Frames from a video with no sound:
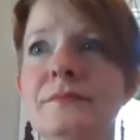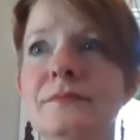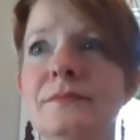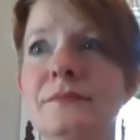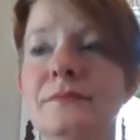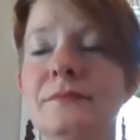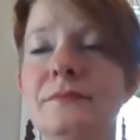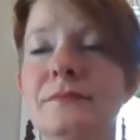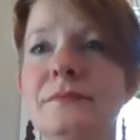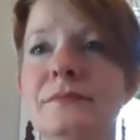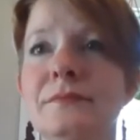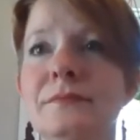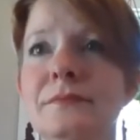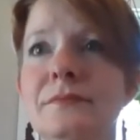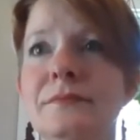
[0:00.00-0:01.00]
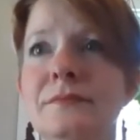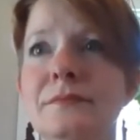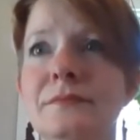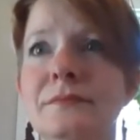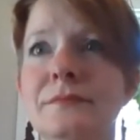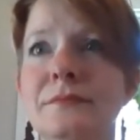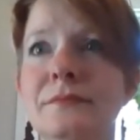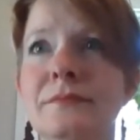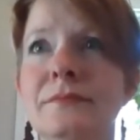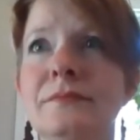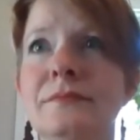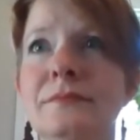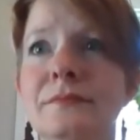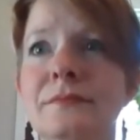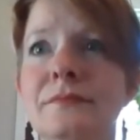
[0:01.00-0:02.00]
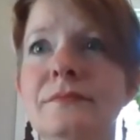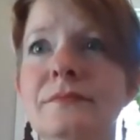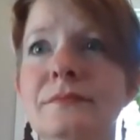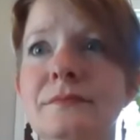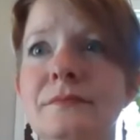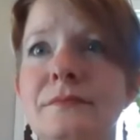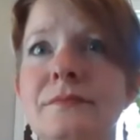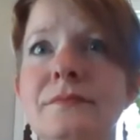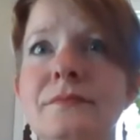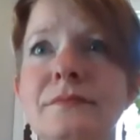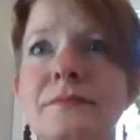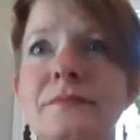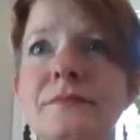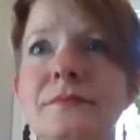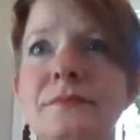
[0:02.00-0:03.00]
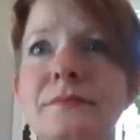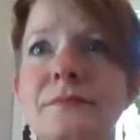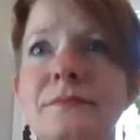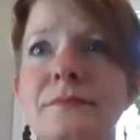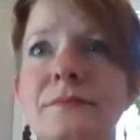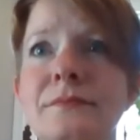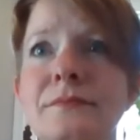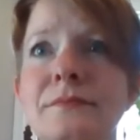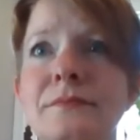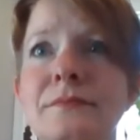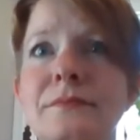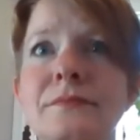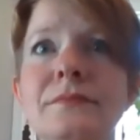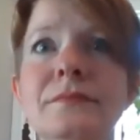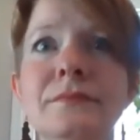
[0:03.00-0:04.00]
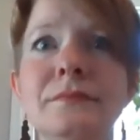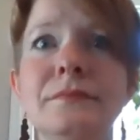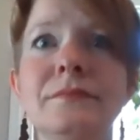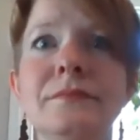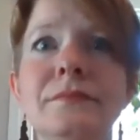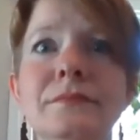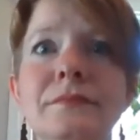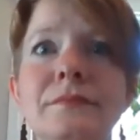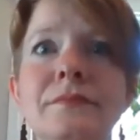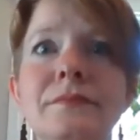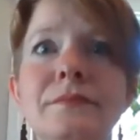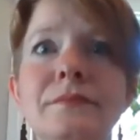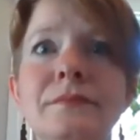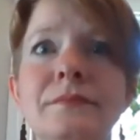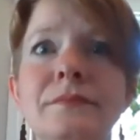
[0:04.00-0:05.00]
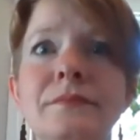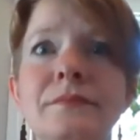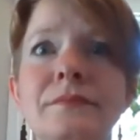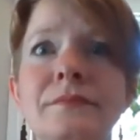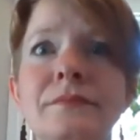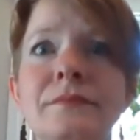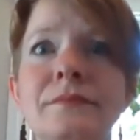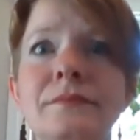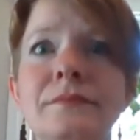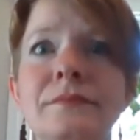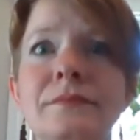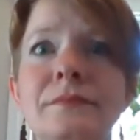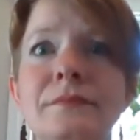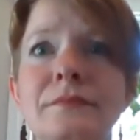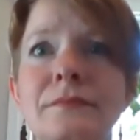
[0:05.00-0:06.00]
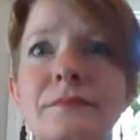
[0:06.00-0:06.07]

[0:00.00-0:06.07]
This person isn't speaking.